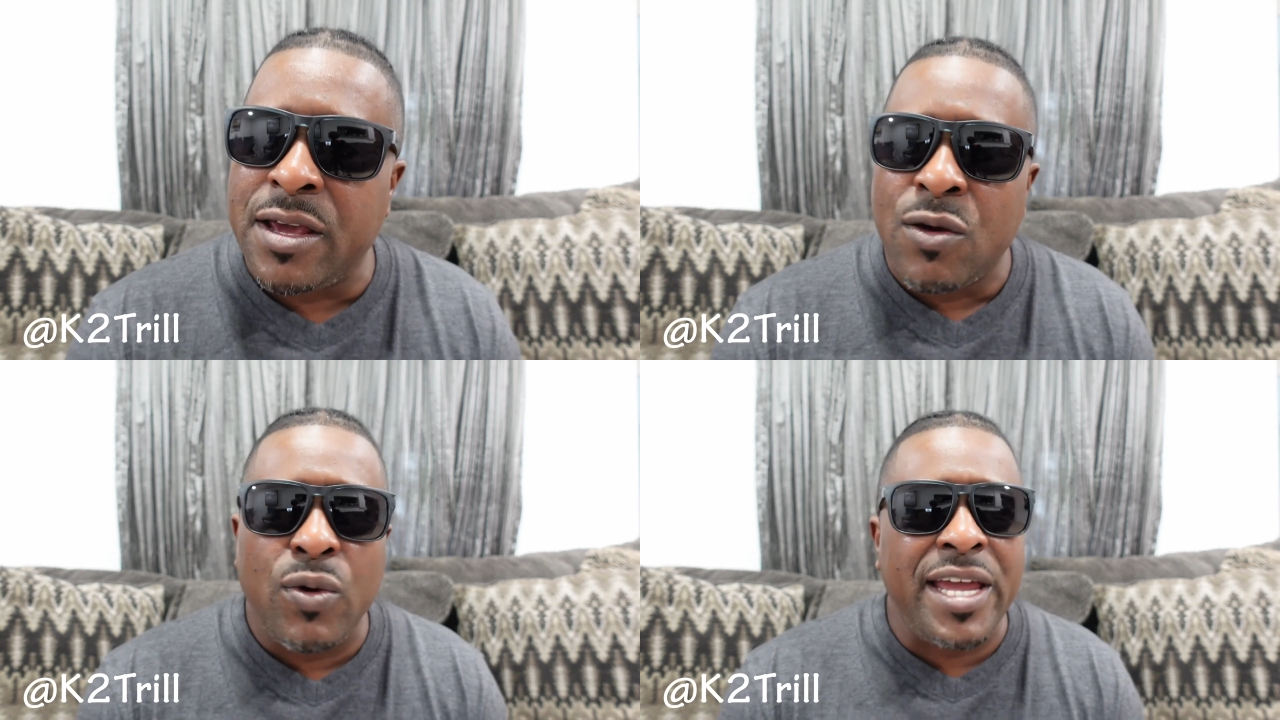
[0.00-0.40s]

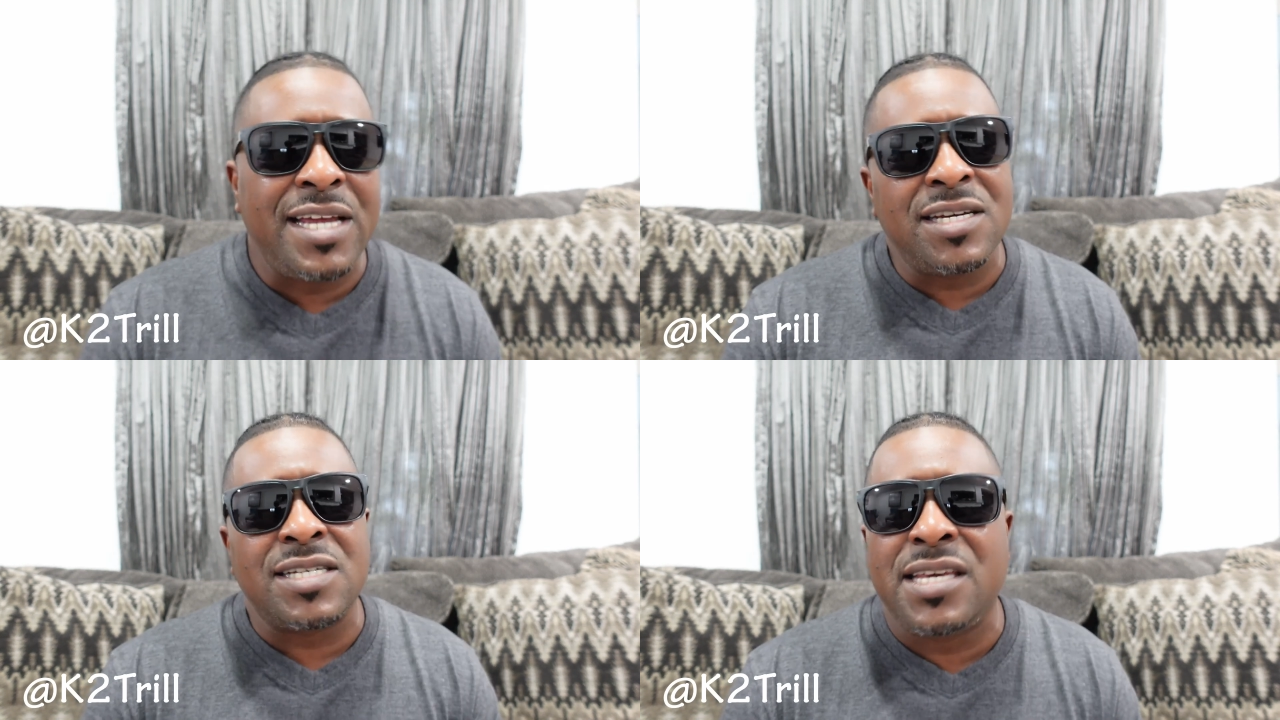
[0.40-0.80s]
We ain't
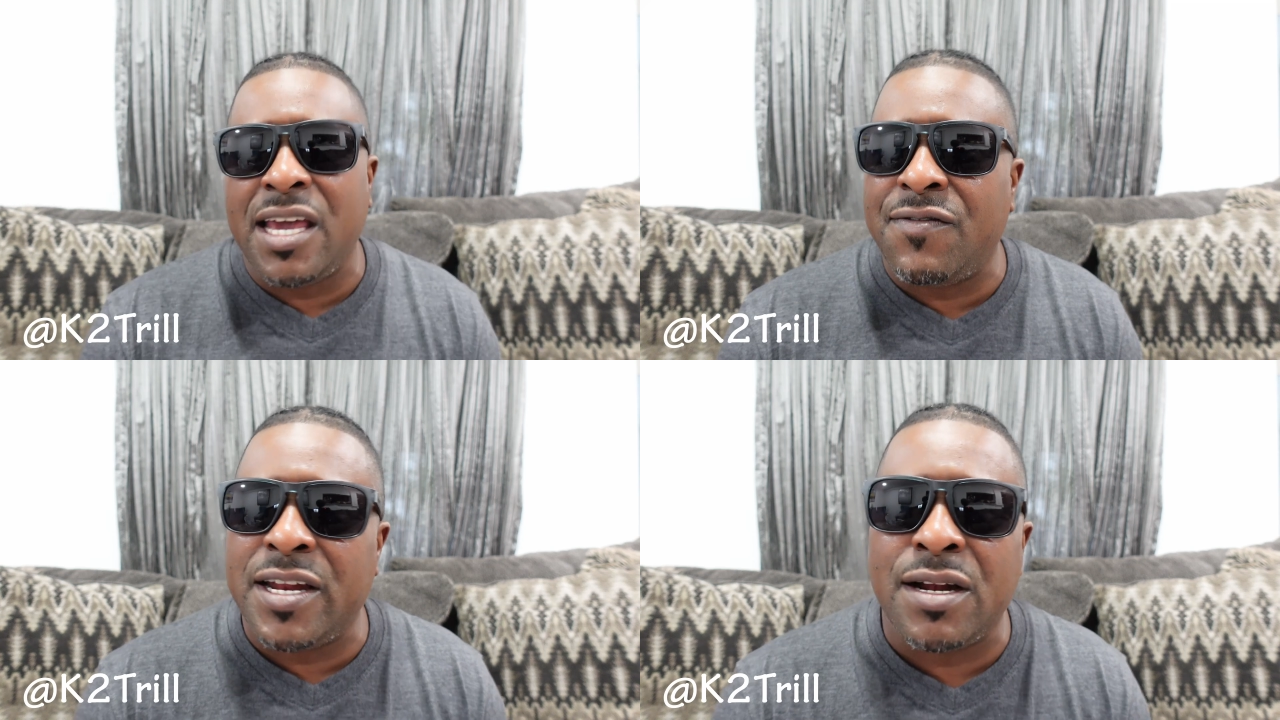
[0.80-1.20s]
just
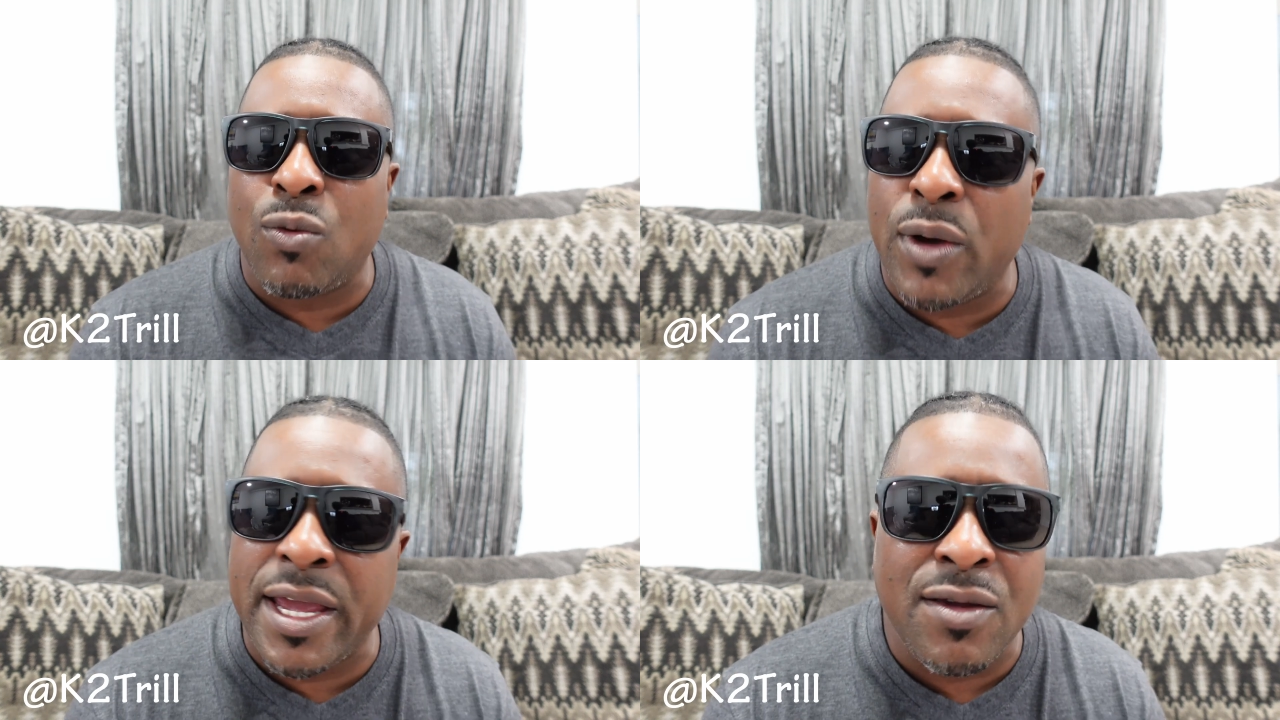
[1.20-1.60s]
giving it
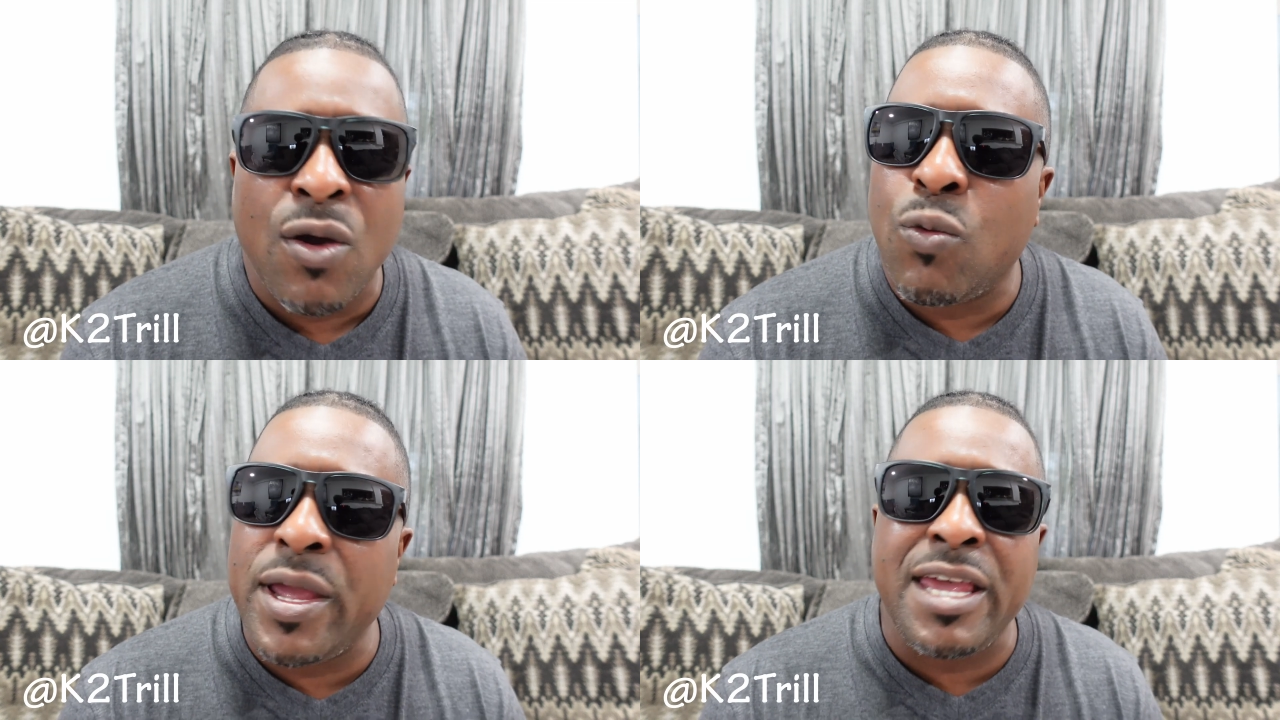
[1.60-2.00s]
away.
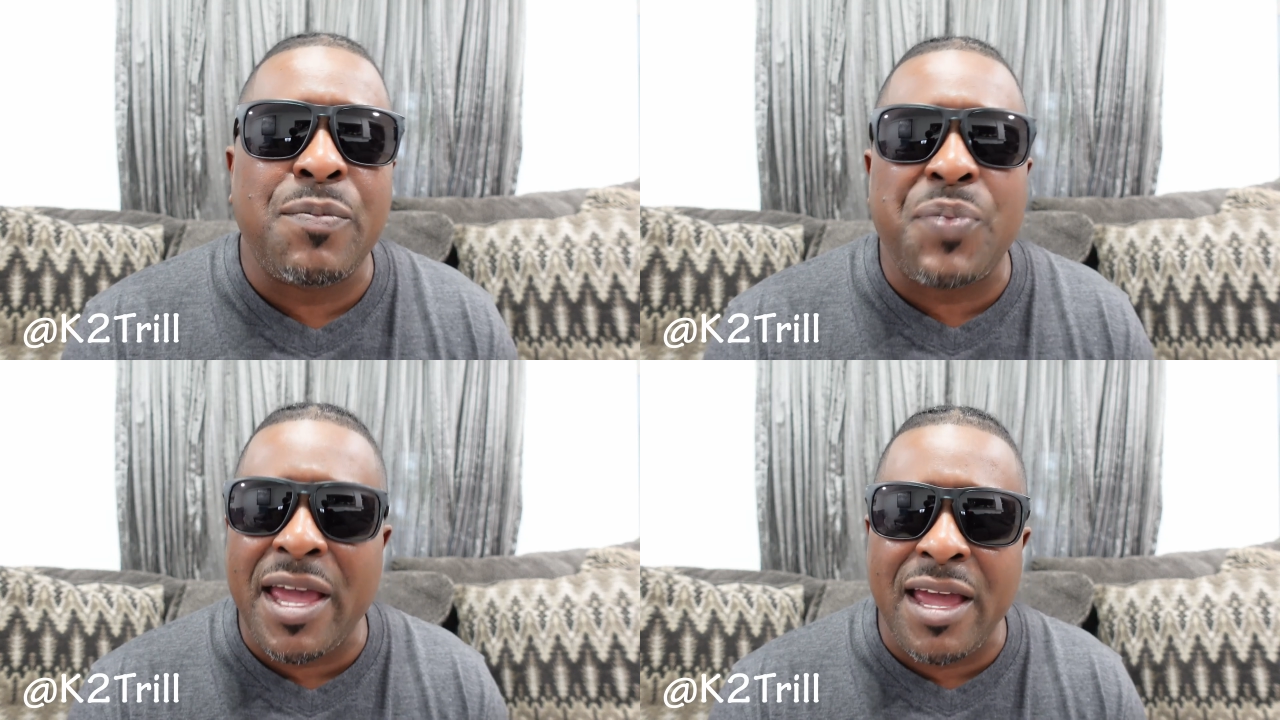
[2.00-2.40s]
We ain't
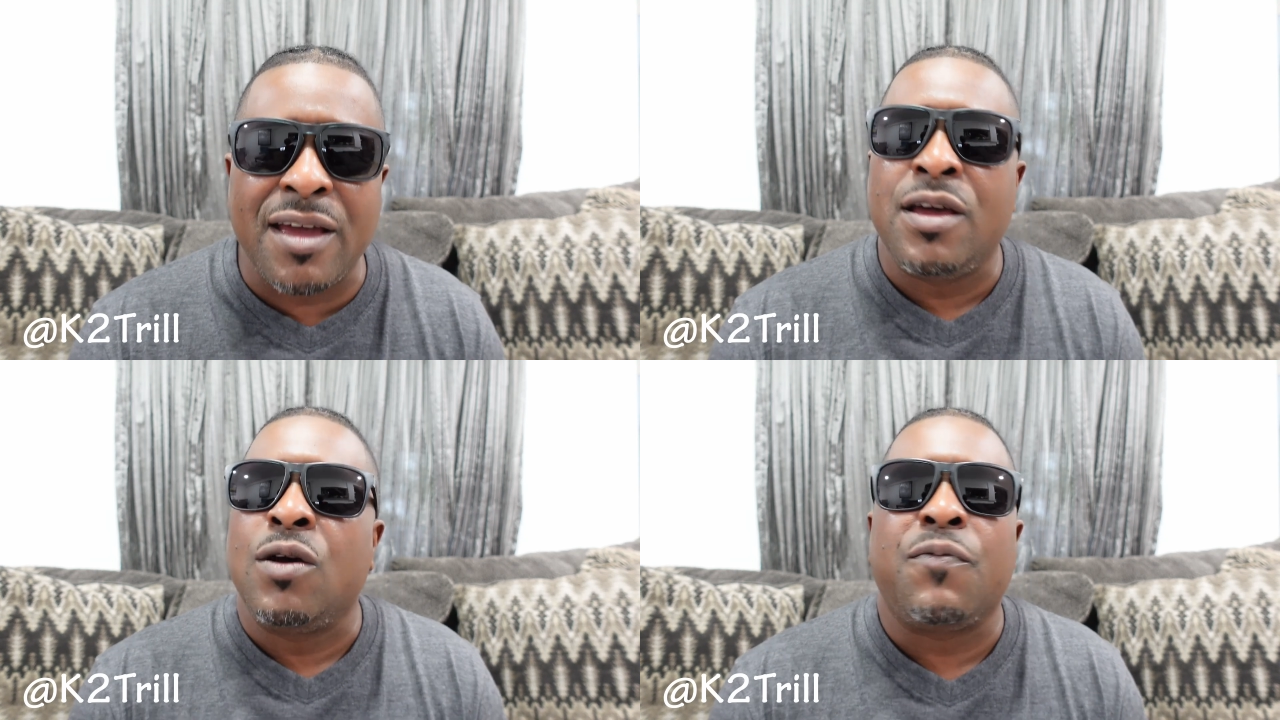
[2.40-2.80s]

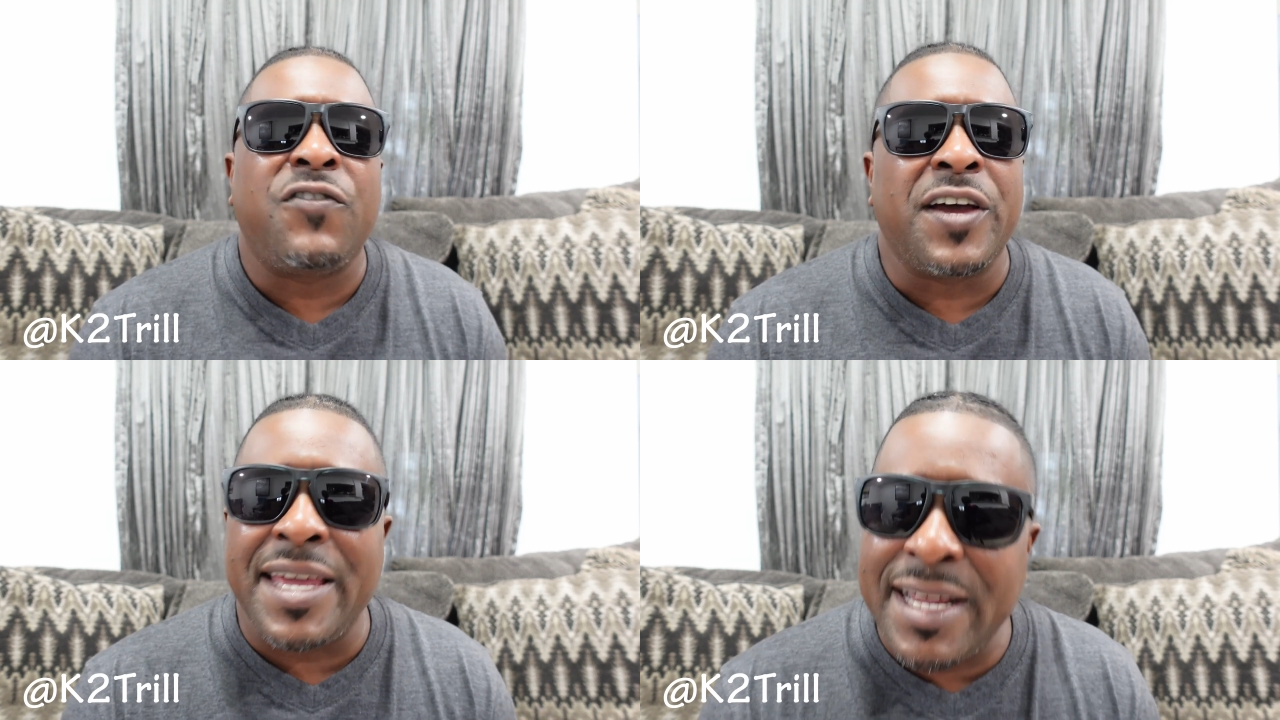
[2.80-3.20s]
paying
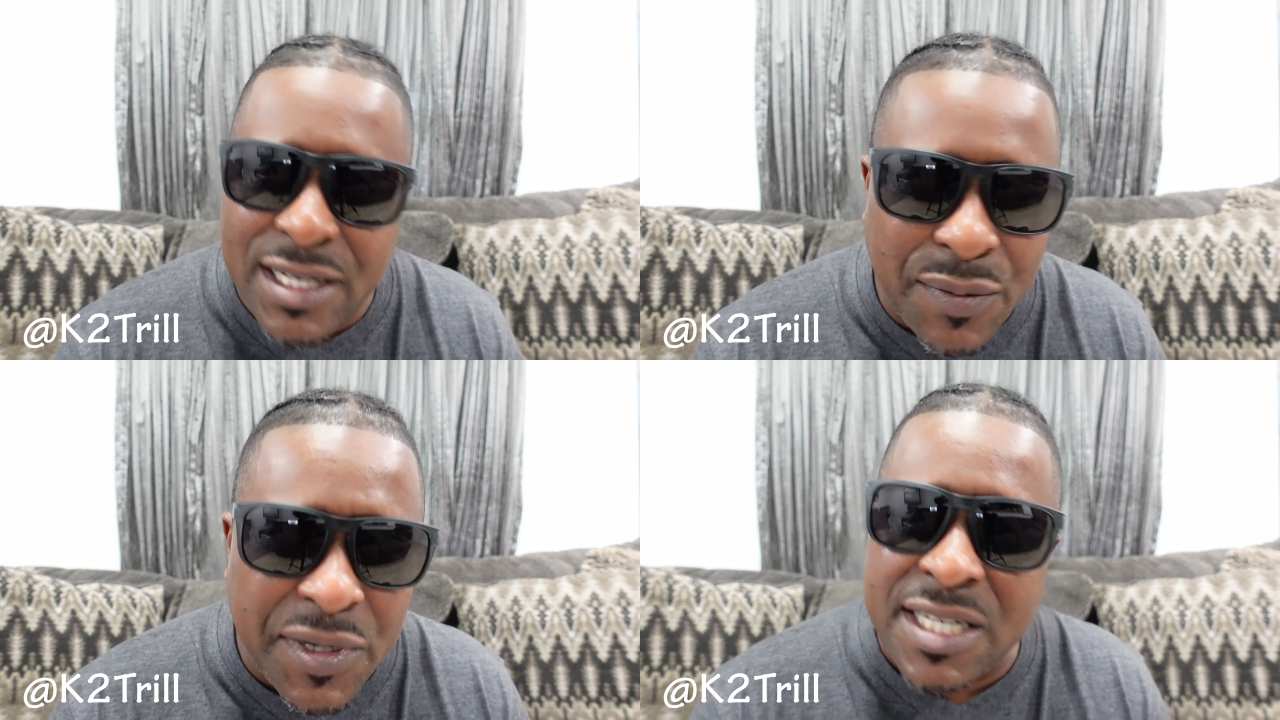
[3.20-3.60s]
for
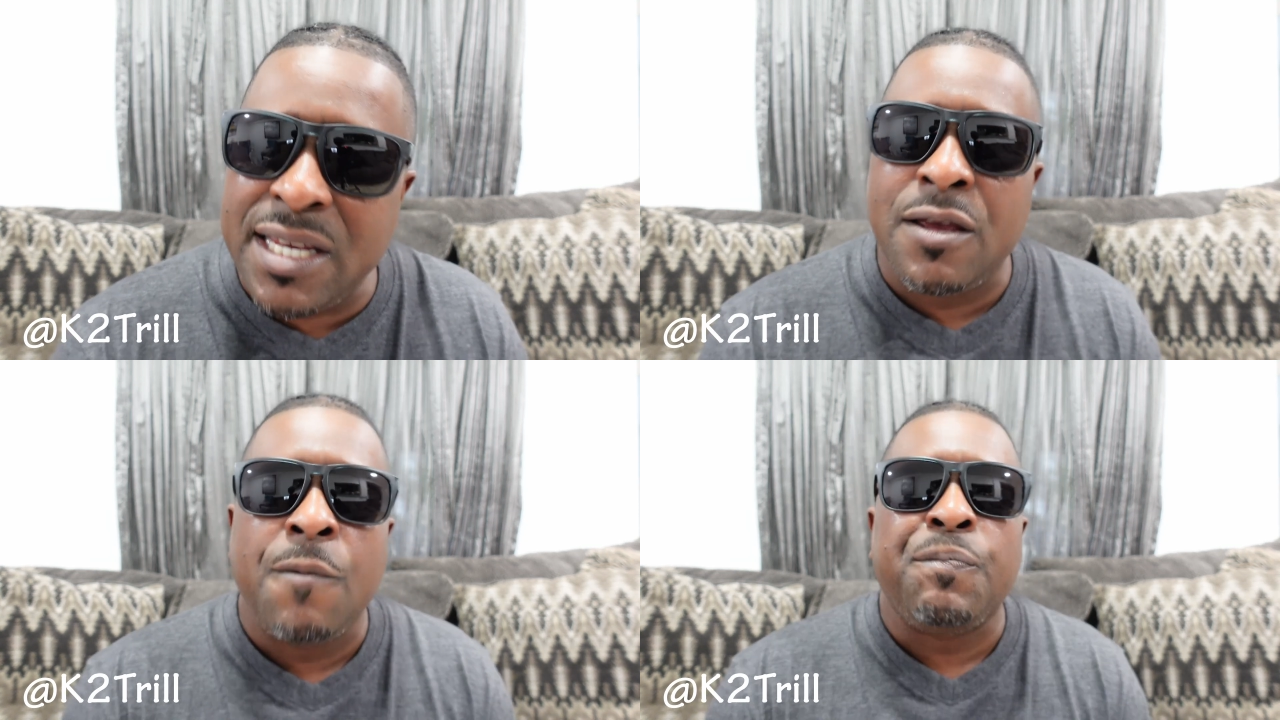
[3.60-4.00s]
intimacy.